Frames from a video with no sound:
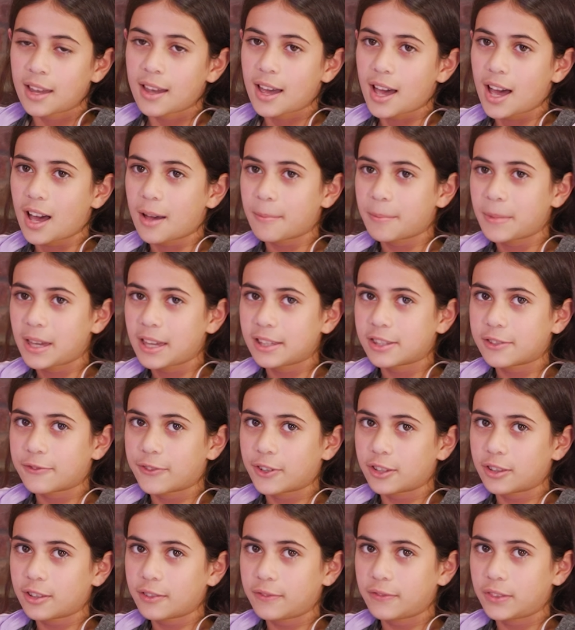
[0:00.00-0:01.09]
It's
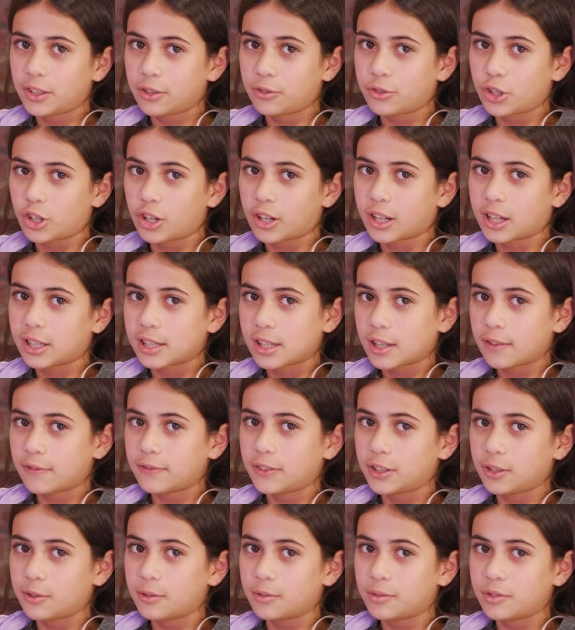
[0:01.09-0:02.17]
for the future, because if
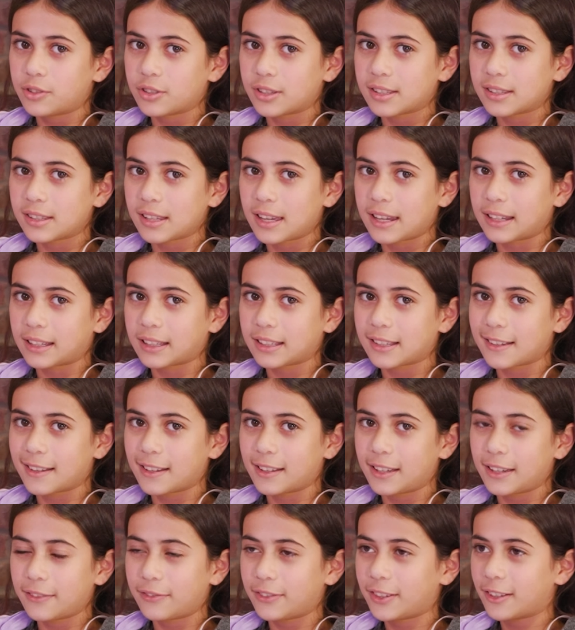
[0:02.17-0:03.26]
you're
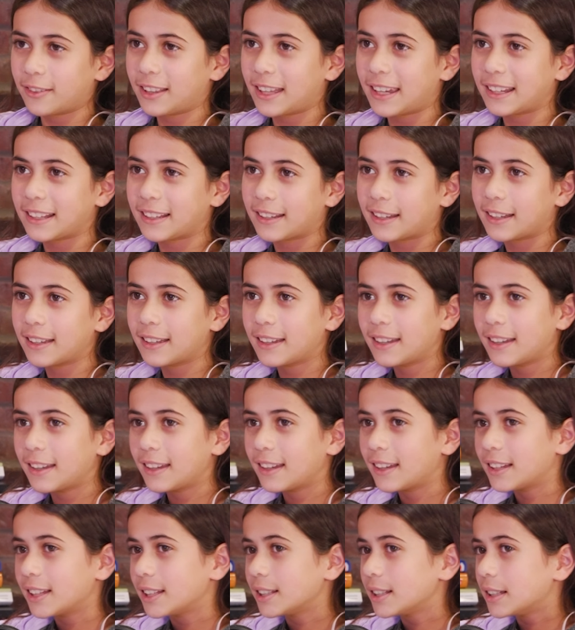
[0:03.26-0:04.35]
like,
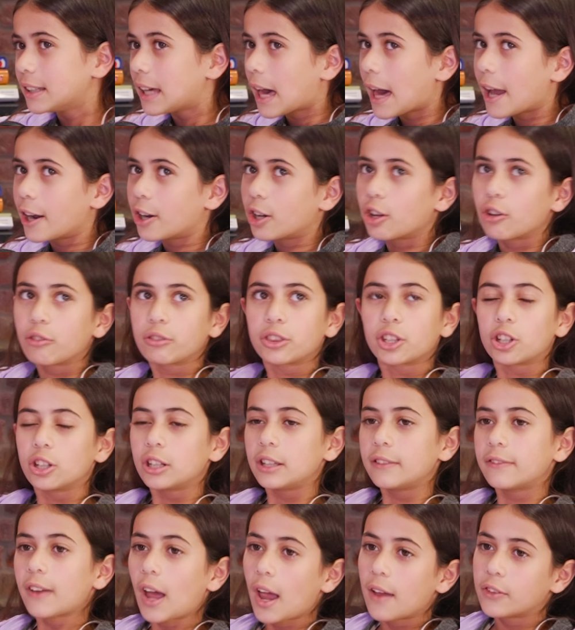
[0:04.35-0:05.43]
I don't know,
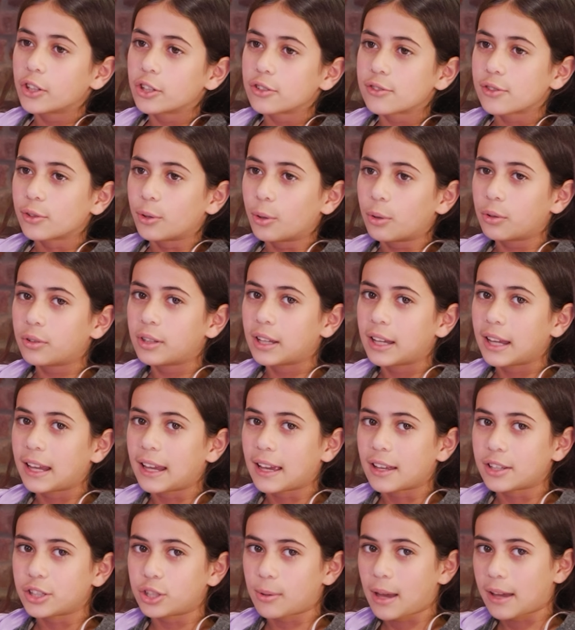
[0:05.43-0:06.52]
35 years old
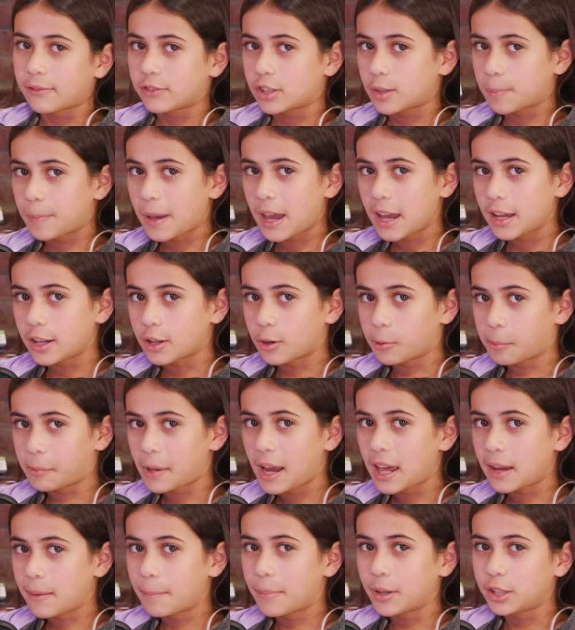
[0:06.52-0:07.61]
and you have to pay your
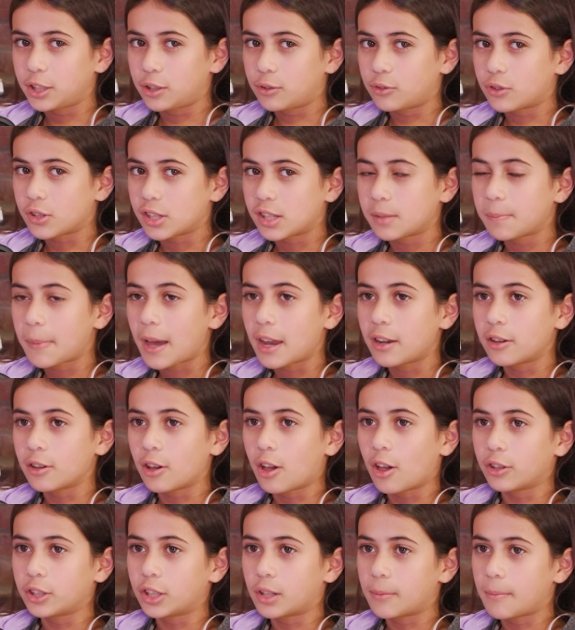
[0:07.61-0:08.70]
rent, but you just spend
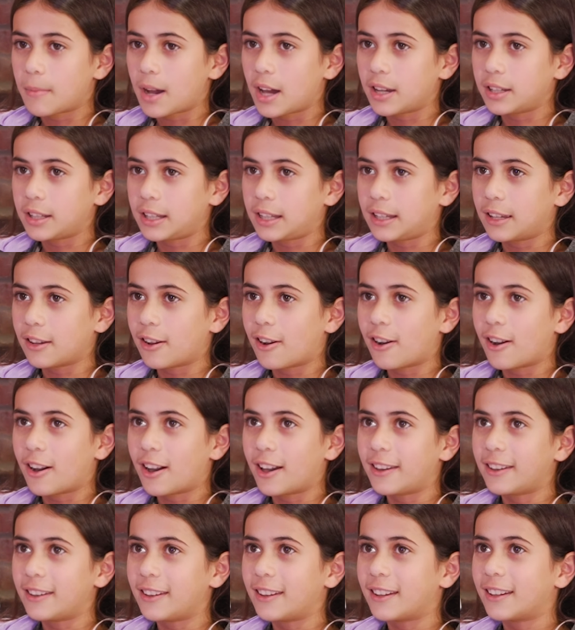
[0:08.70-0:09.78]
all your money
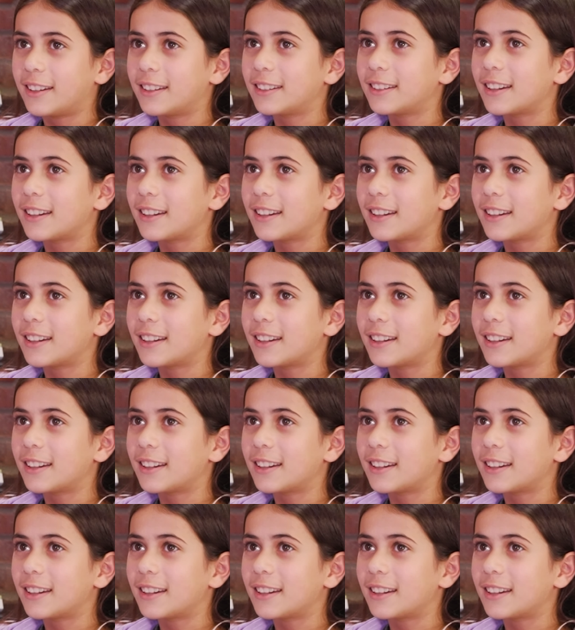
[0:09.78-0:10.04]
on